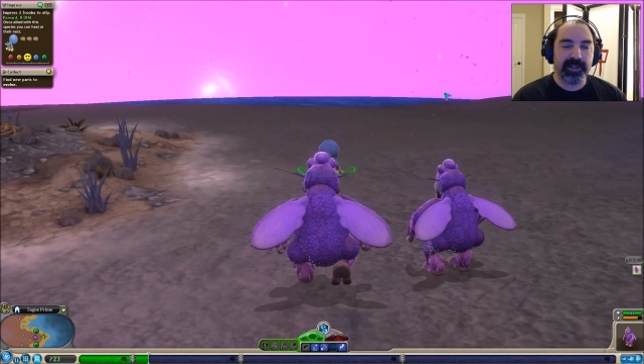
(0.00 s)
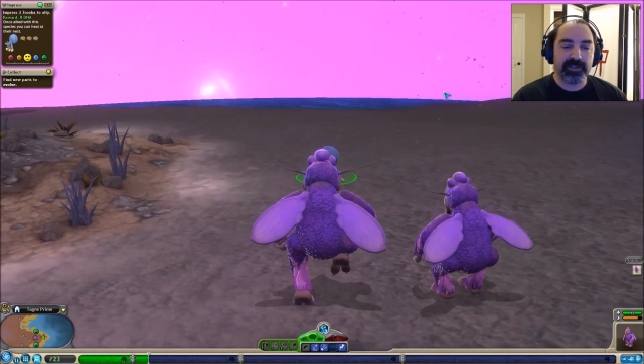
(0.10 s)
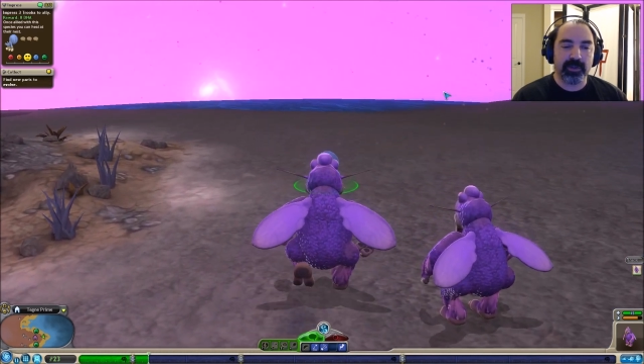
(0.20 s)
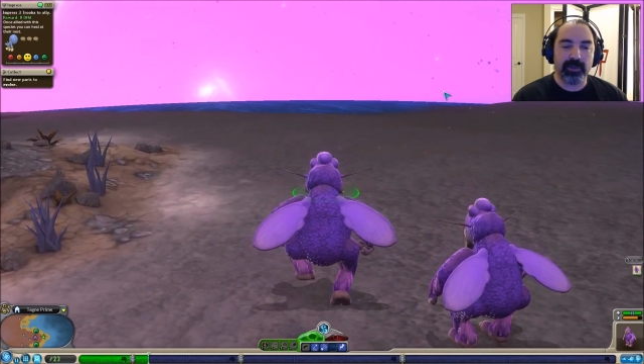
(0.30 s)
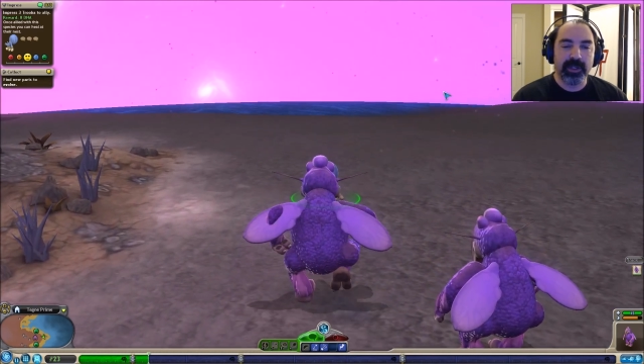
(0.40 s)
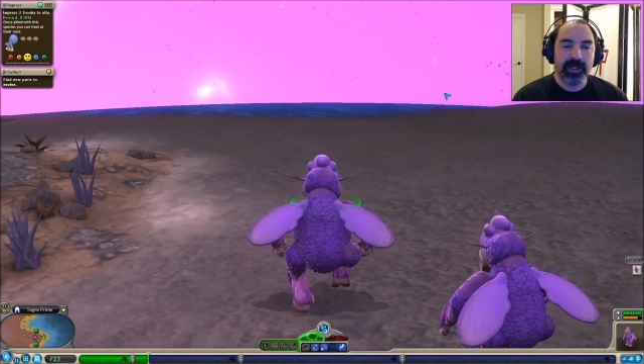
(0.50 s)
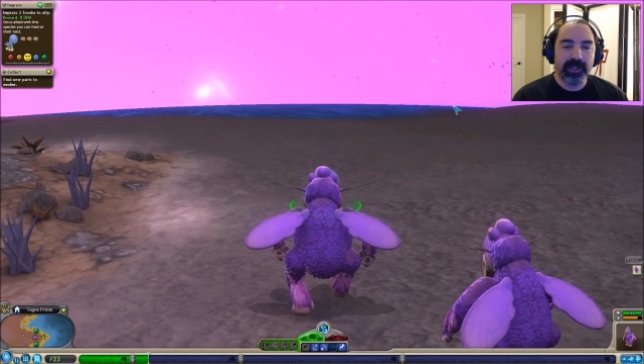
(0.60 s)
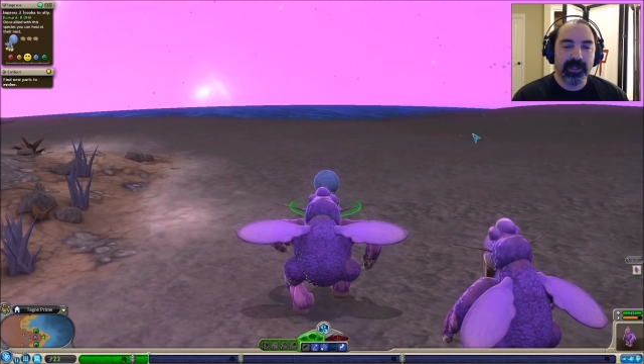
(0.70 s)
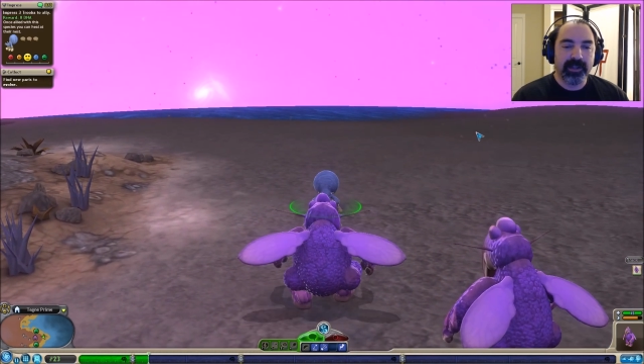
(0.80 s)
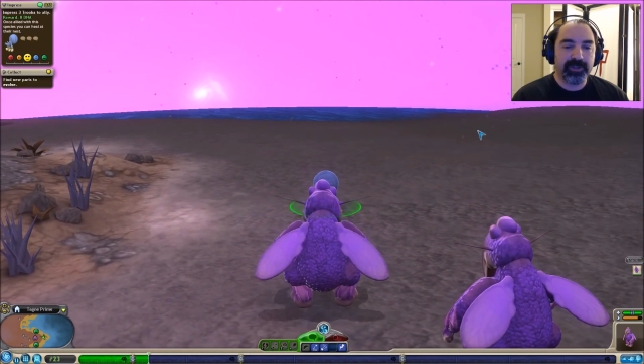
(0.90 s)
So
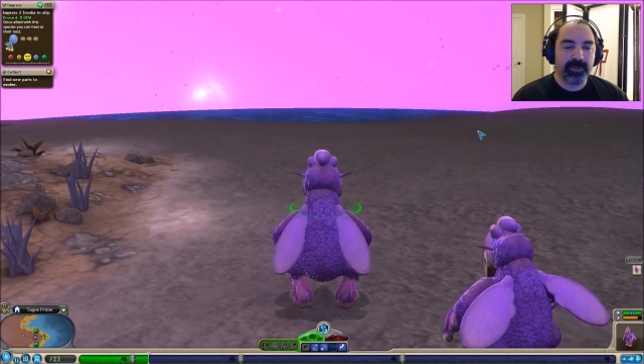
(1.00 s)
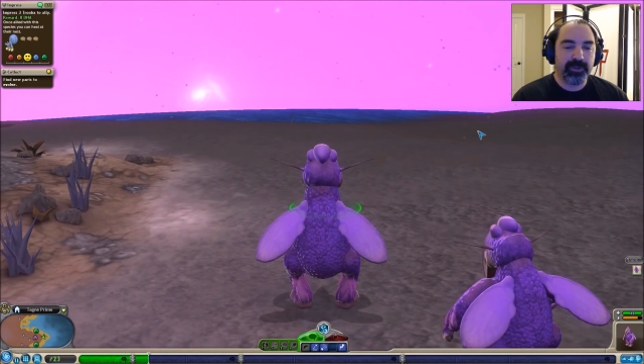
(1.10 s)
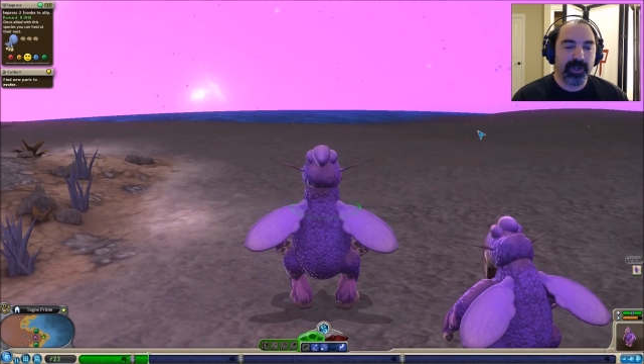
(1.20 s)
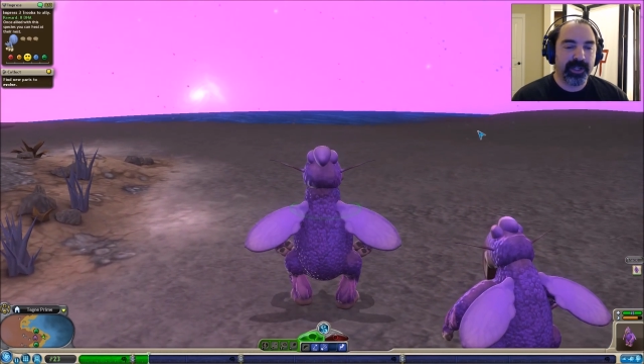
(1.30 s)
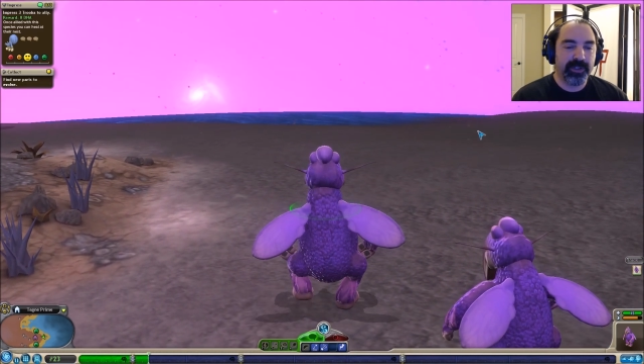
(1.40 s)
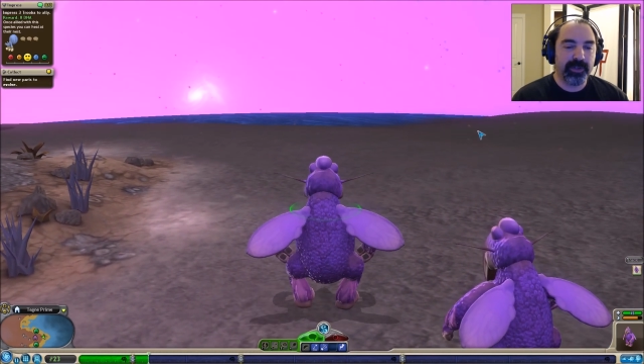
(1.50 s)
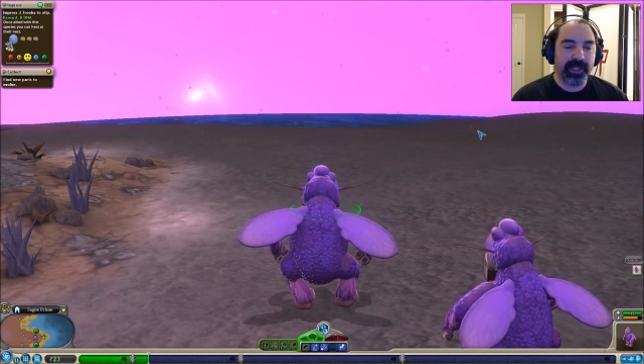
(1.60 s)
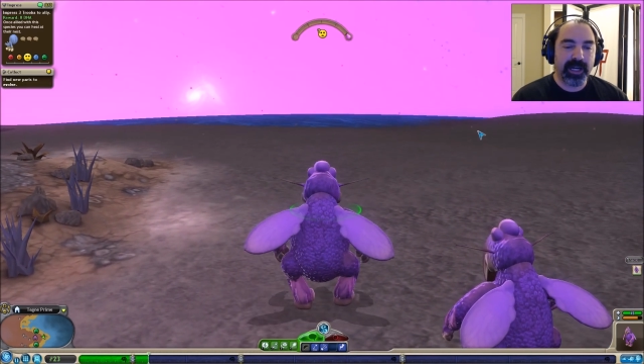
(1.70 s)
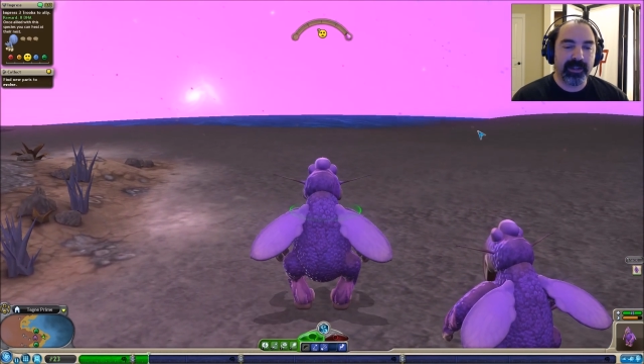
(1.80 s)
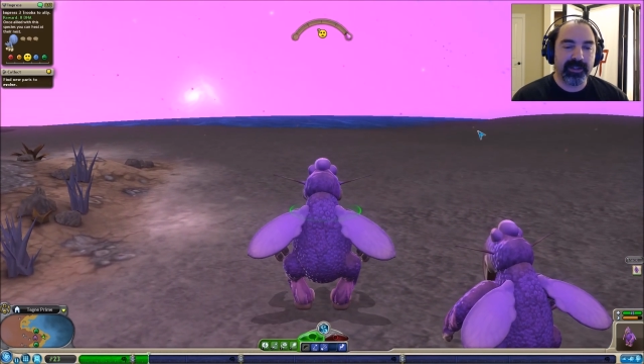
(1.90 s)
that's what we're trying to do to
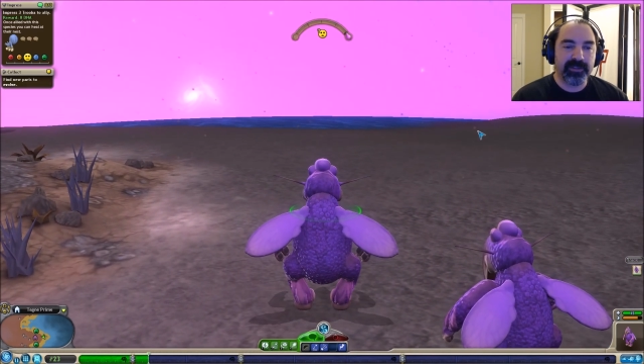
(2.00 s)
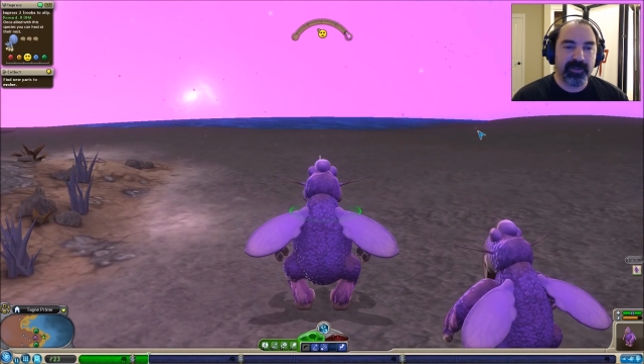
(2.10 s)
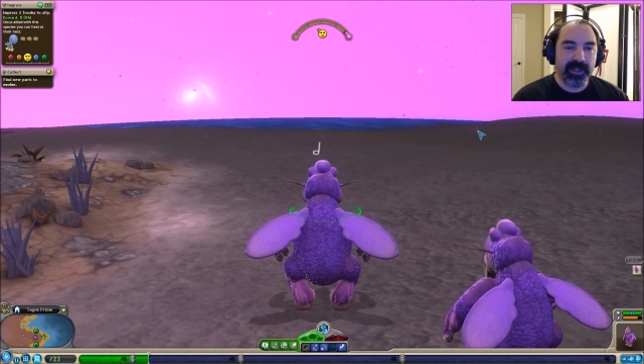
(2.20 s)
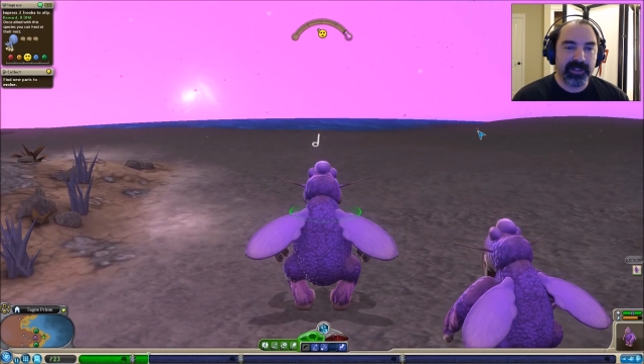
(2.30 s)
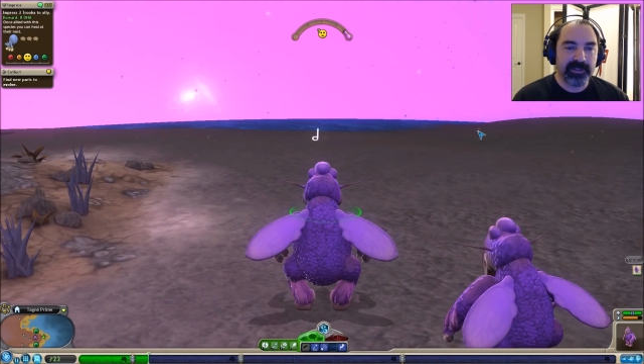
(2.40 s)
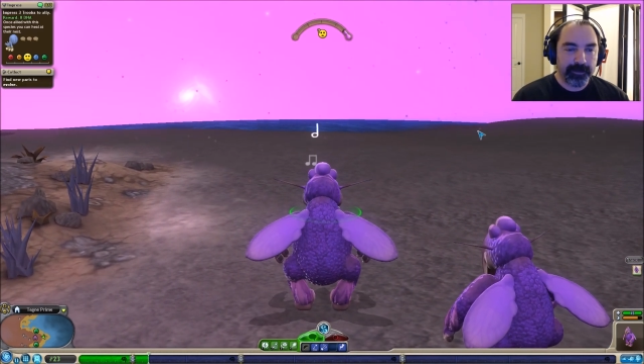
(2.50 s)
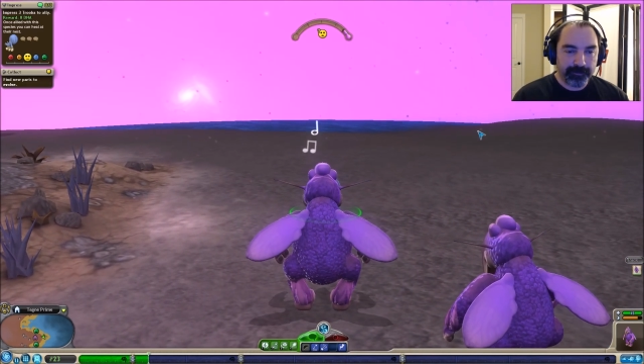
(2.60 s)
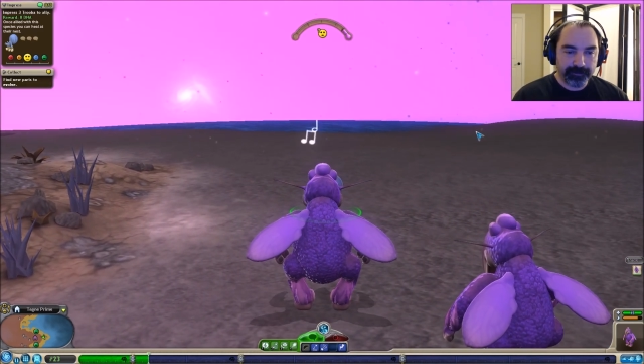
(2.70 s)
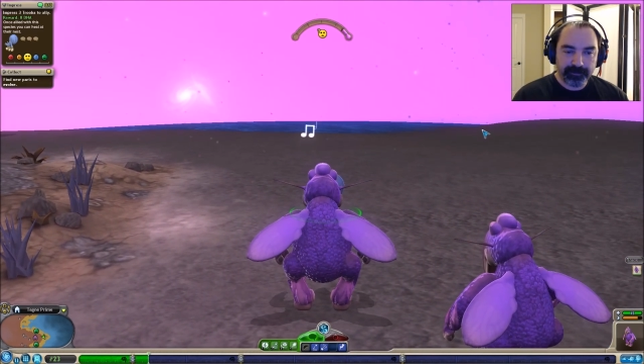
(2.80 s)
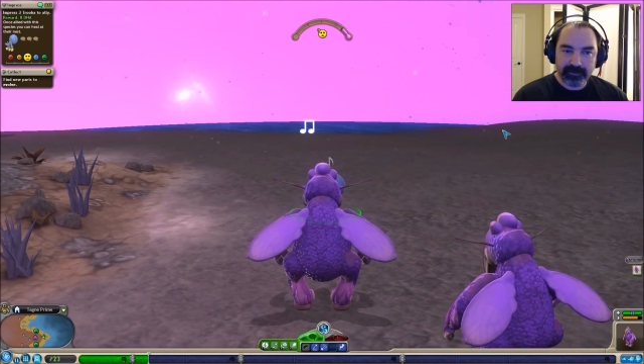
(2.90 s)
get out of this phase,